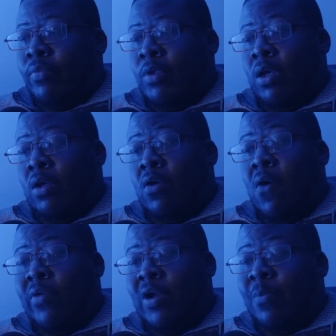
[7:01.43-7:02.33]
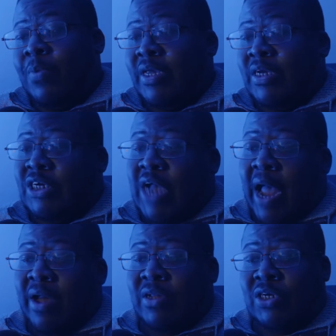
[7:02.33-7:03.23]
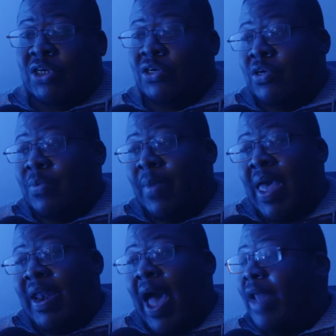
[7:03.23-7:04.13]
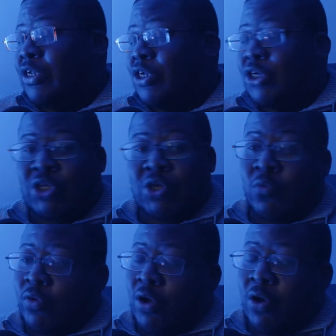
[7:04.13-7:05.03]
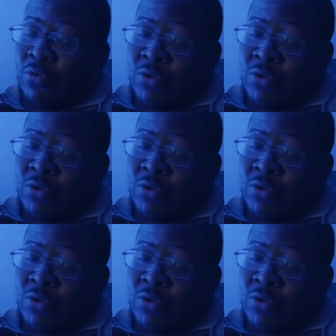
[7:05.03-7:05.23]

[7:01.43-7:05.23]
going up against Shotgun Sug, man, I just don't know.